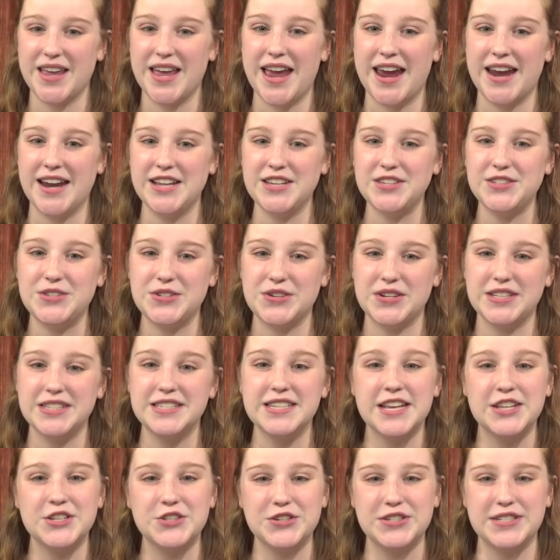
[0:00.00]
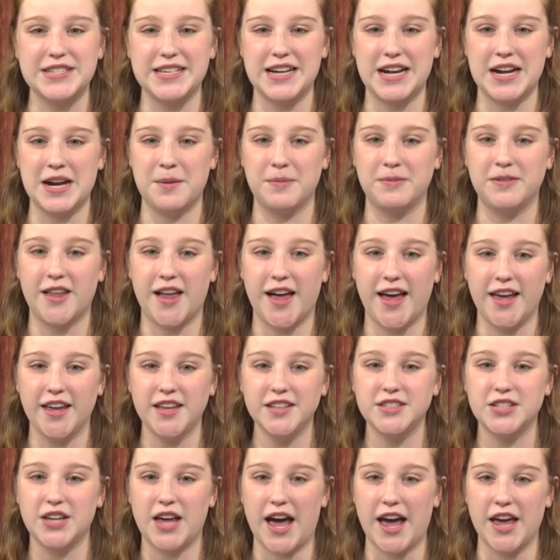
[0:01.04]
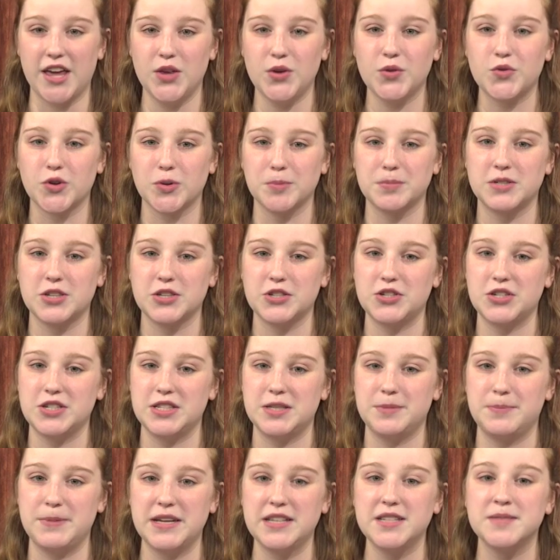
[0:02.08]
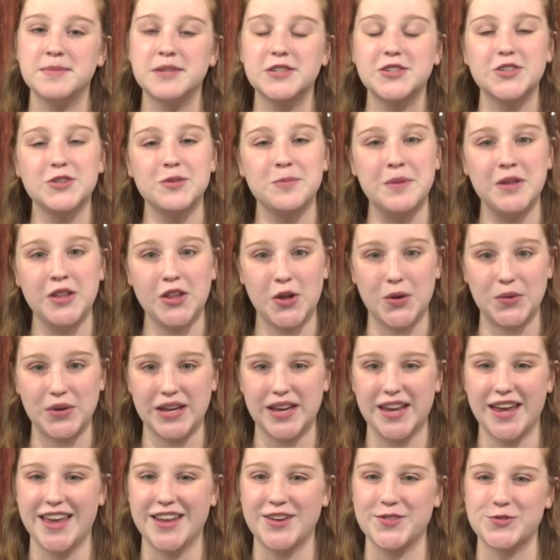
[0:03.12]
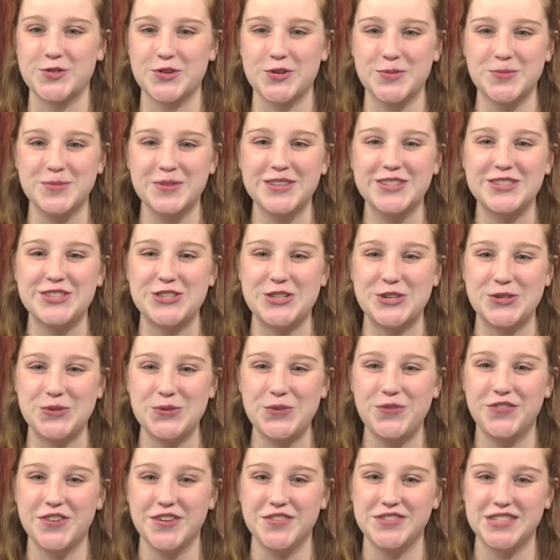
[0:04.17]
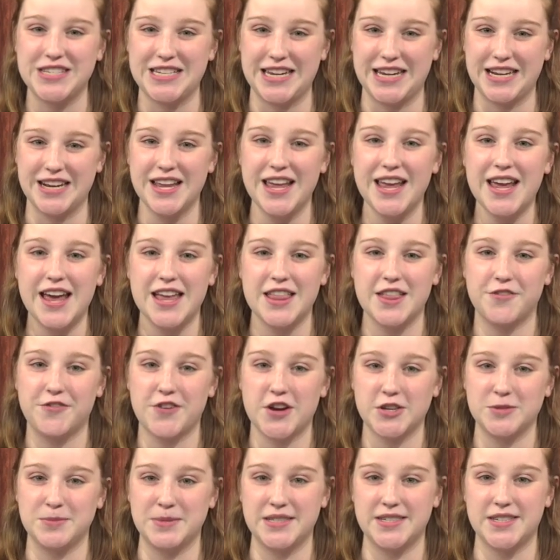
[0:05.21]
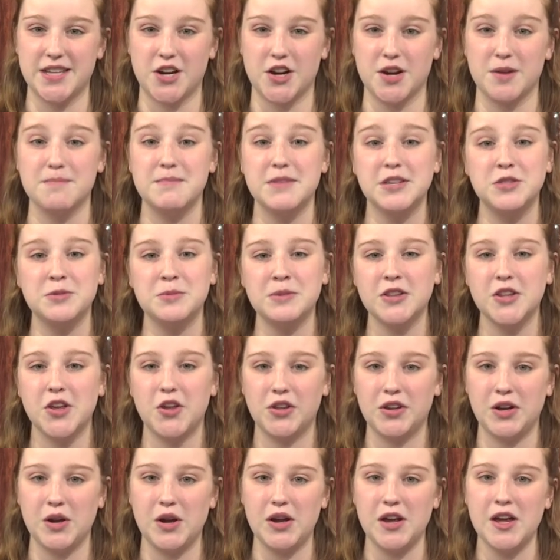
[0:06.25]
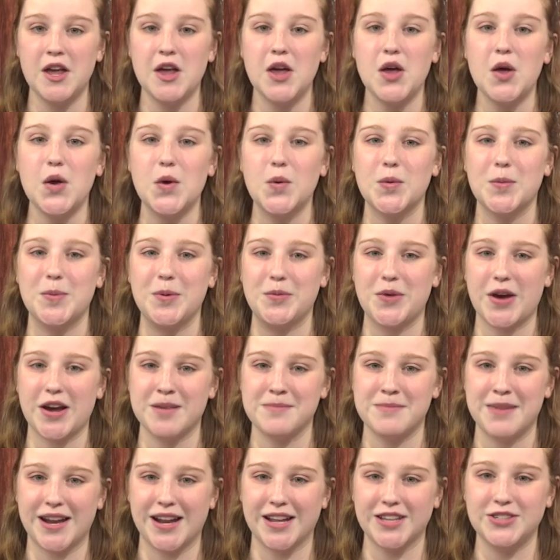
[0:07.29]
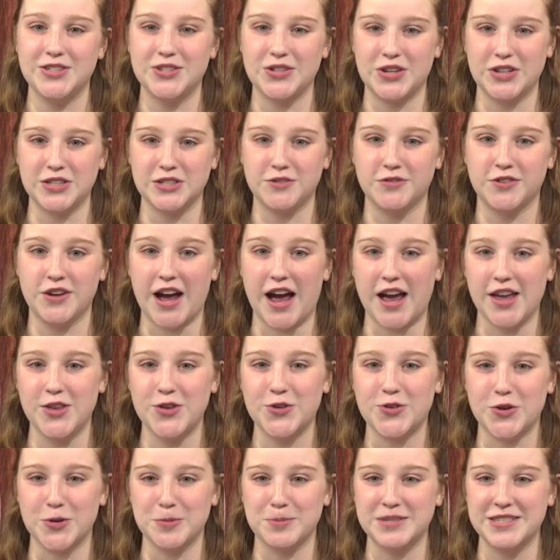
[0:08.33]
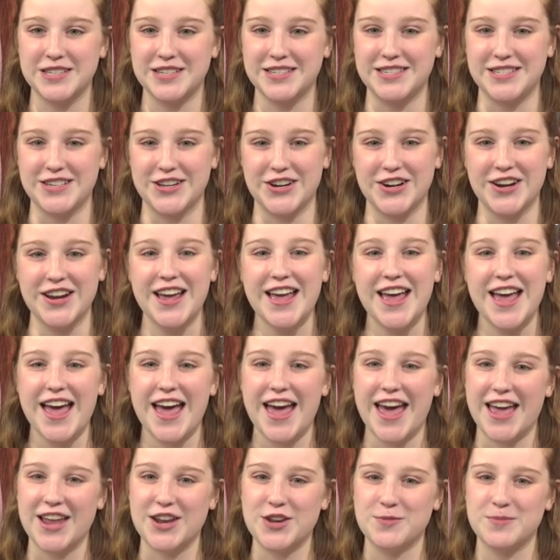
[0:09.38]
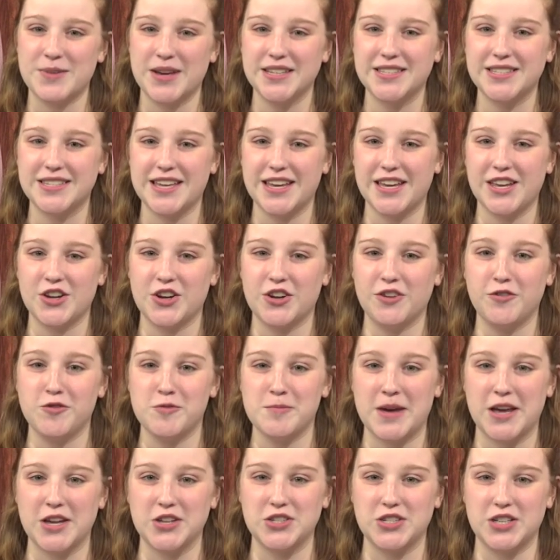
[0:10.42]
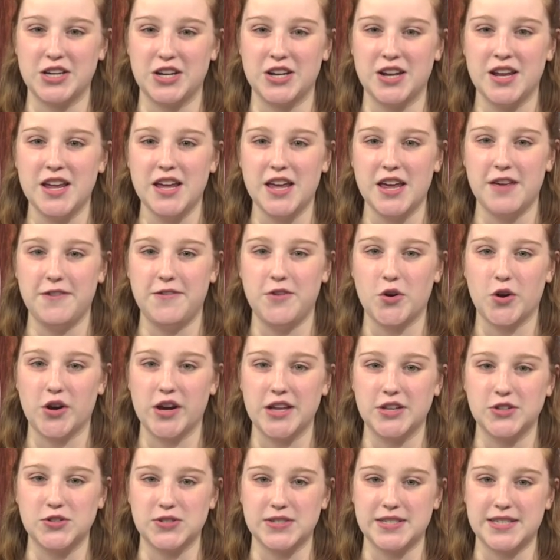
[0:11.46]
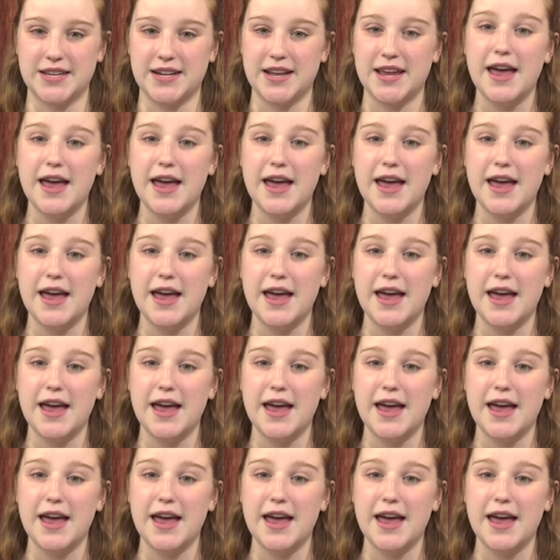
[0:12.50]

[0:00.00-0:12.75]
Any students interested in applying to IU groups should speak to Mr. Maloney in room 215 in the Freshman Center. Mr. Maloney will be recommending students for IU groups this year, and you must get your information if you are interested.